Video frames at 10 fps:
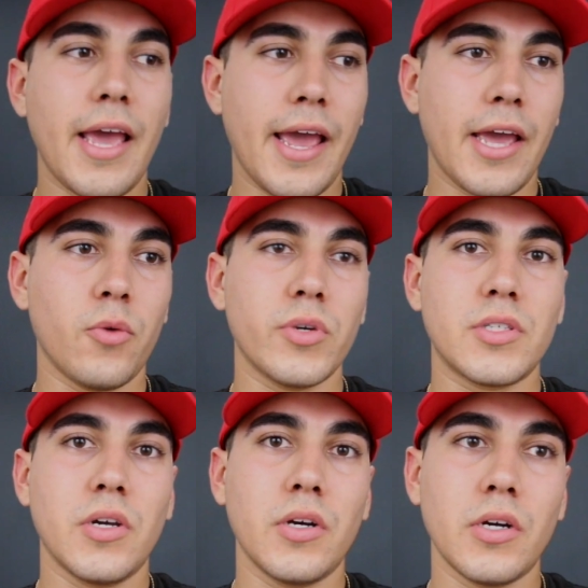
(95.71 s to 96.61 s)
and we
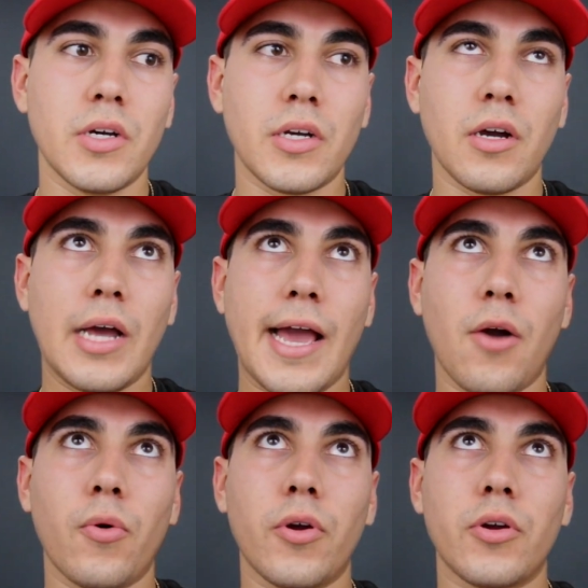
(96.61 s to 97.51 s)
took
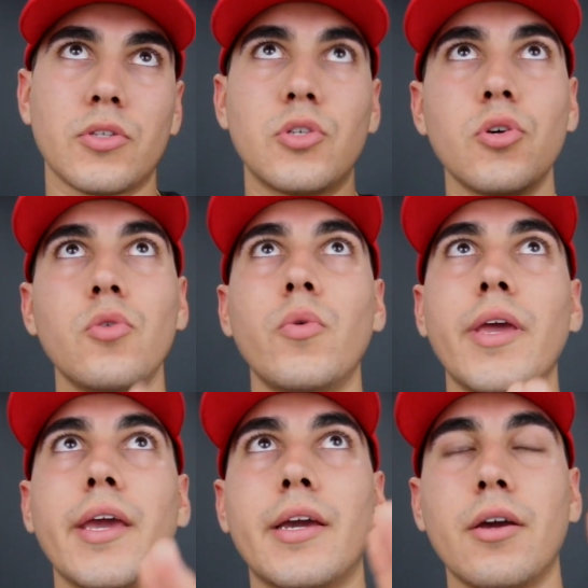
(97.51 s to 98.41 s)
our
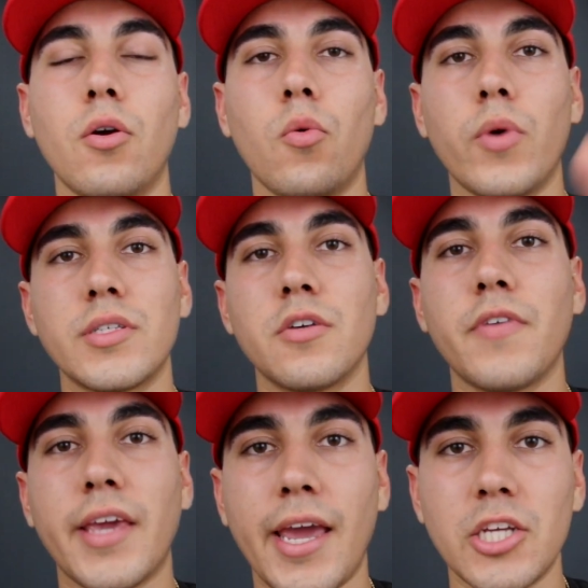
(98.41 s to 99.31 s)
2-week winter
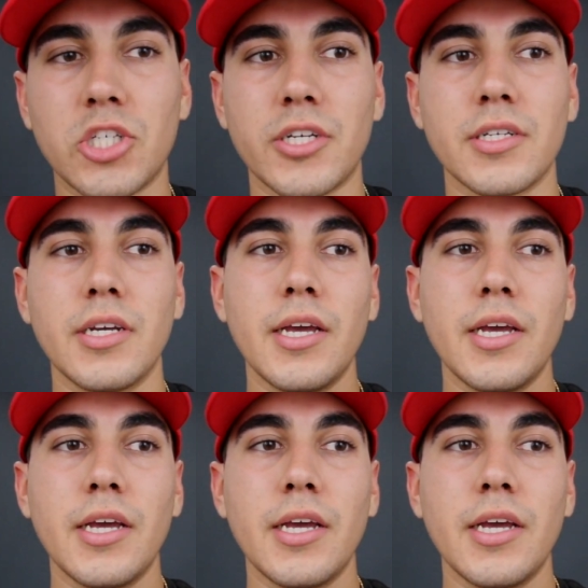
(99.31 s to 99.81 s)
vacation.